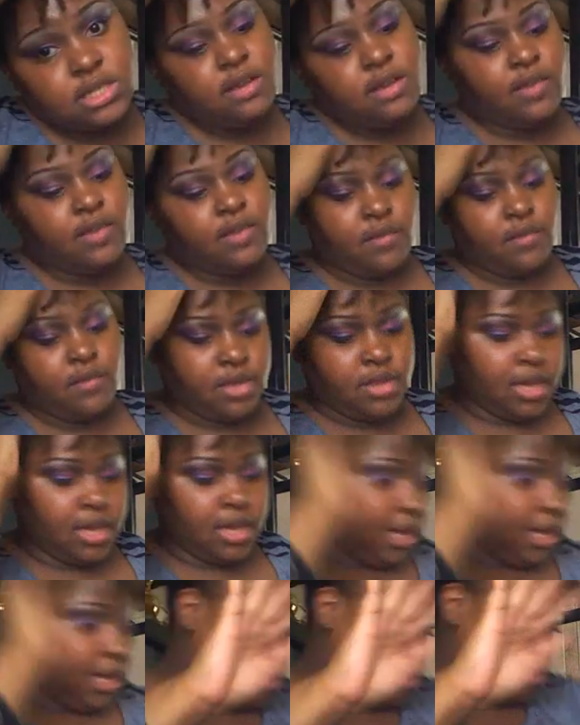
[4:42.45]
love everything.
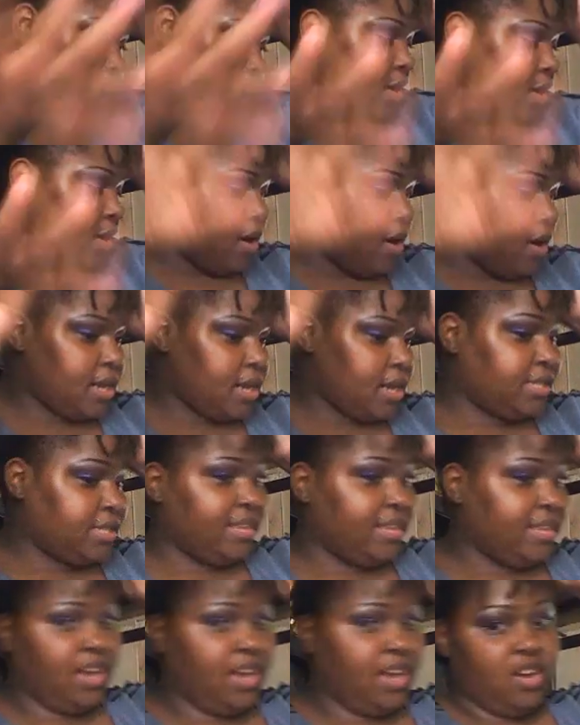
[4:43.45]
Anyway, y'all, that's
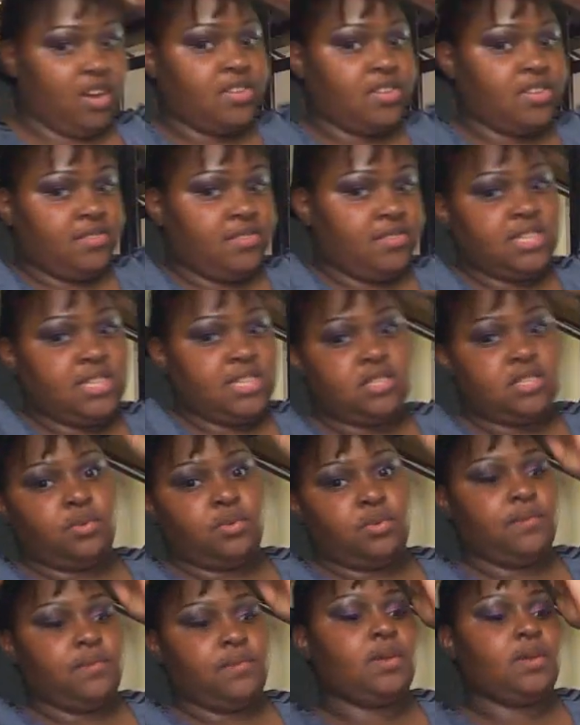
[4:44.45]
neither here nor there. This is
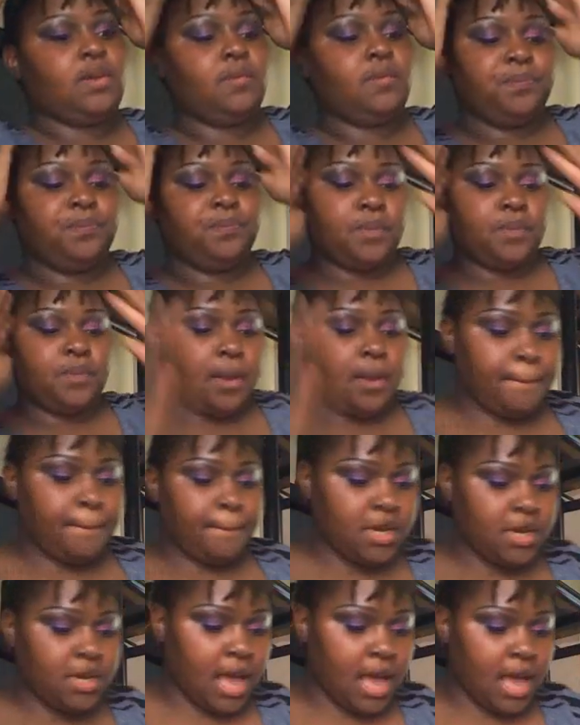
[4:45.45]
a review.
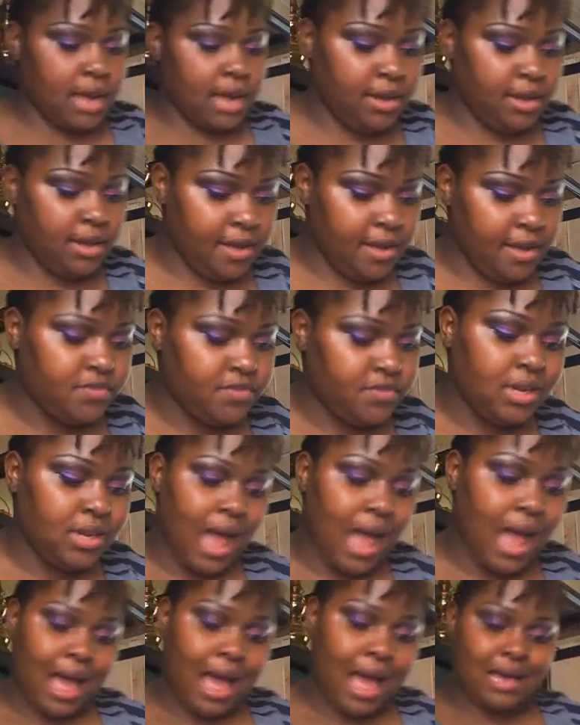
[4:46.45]
But I love the
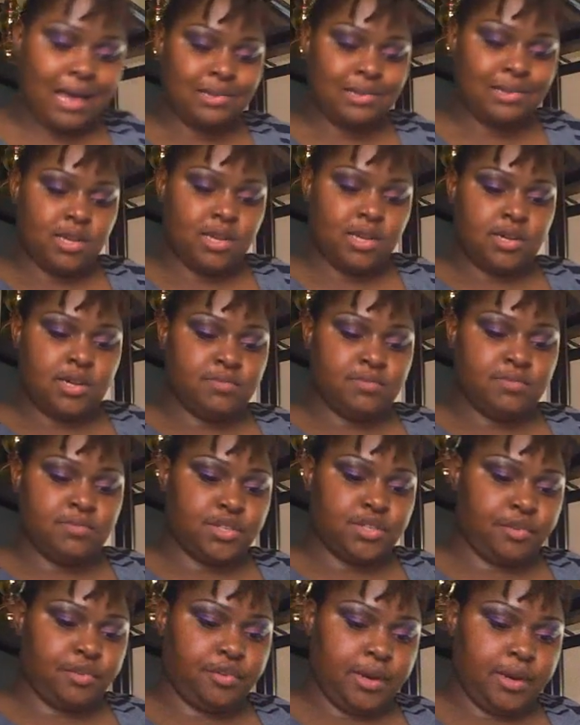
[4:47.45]
lot um,
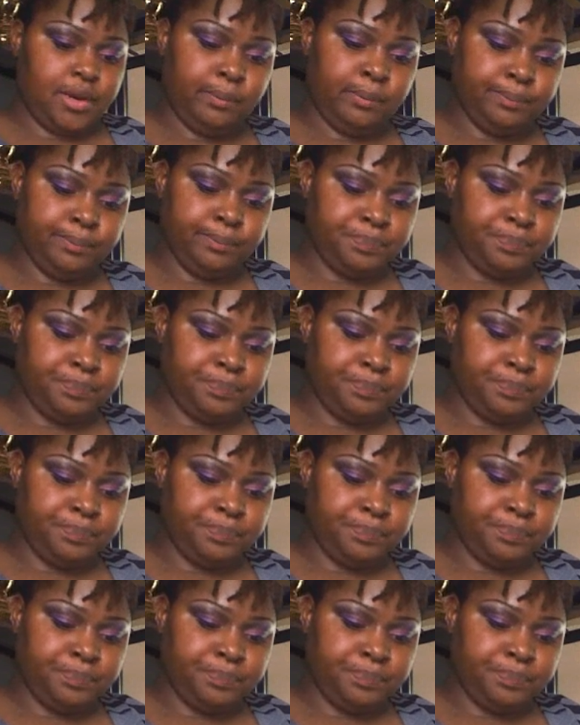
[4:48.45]
jury.